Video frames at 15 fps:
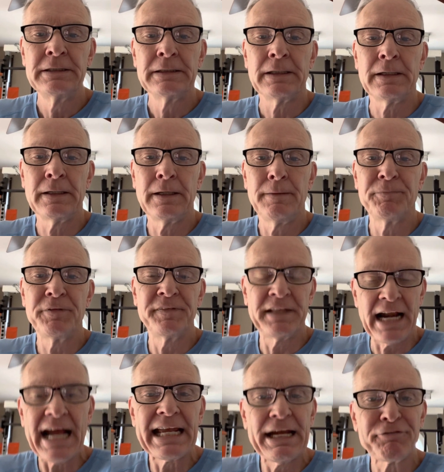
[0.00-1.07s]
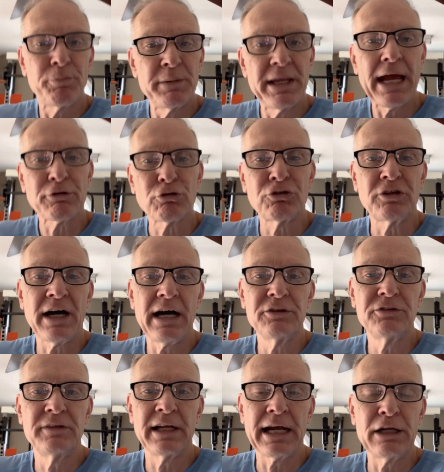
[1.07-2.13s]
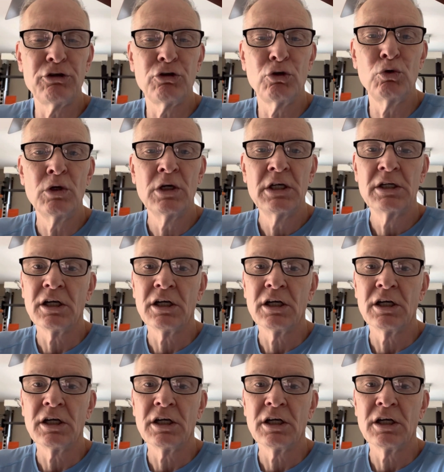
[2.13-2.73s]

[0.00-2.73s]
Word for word: Um, that I get from the exercise that I do,